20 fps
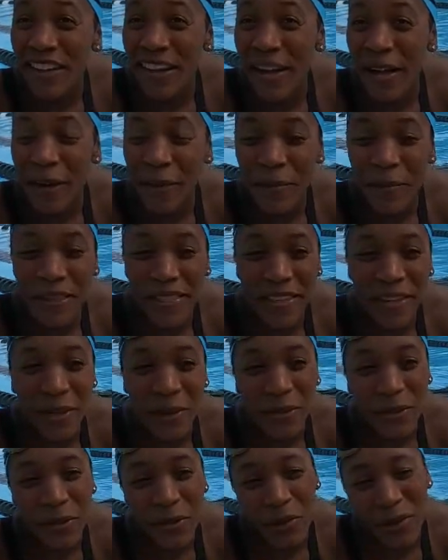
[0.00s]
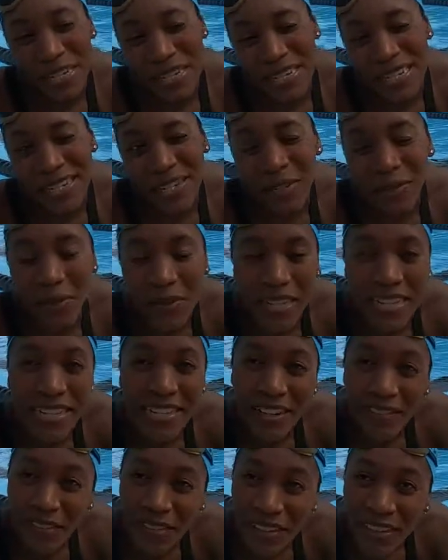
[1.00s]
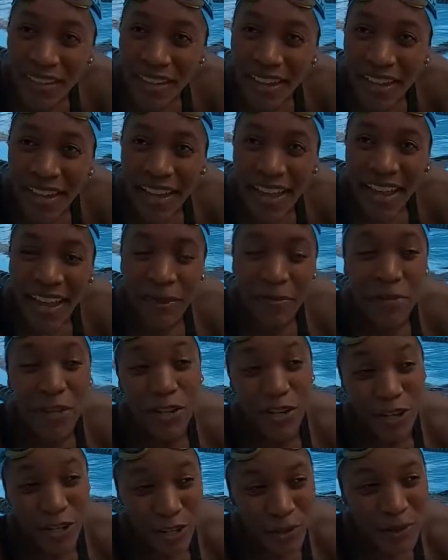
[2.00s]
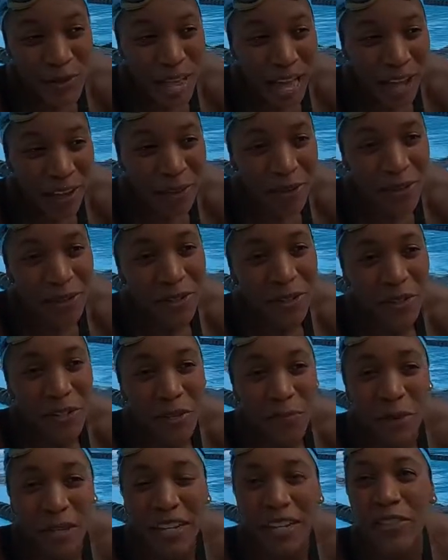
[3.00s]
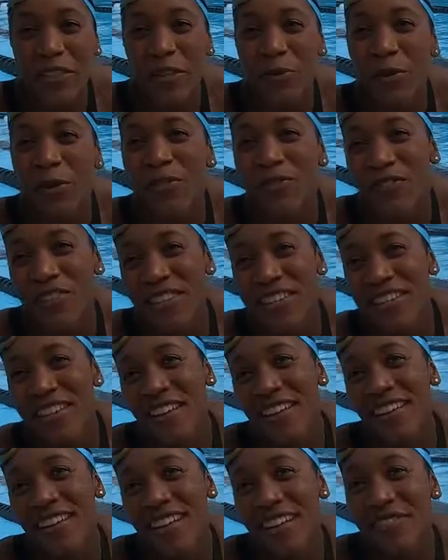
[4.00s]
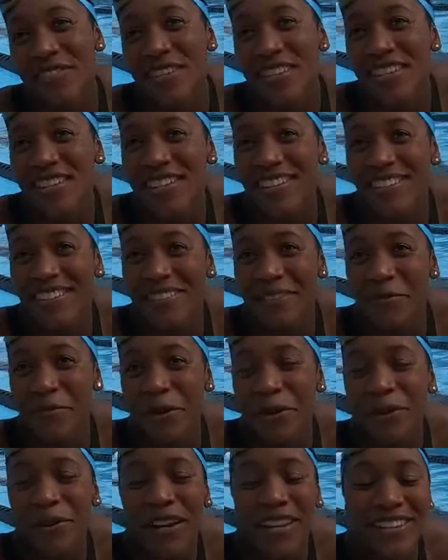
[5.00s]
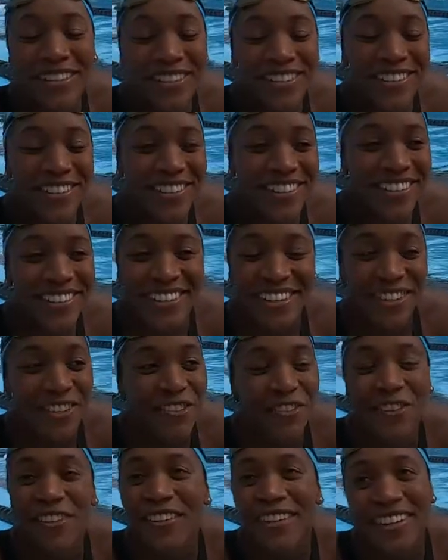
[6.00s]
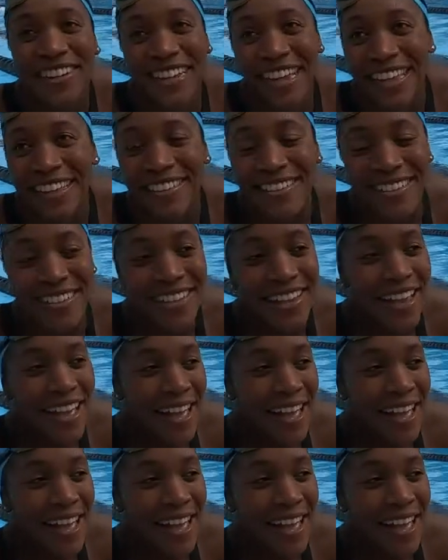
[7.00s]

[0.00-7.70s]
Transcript: Um, I think okay. I was twenty-six, twenty-seven. I'm thirty-two now, so just being in the sport for this long, I've seen it progress to extraordinary lengths.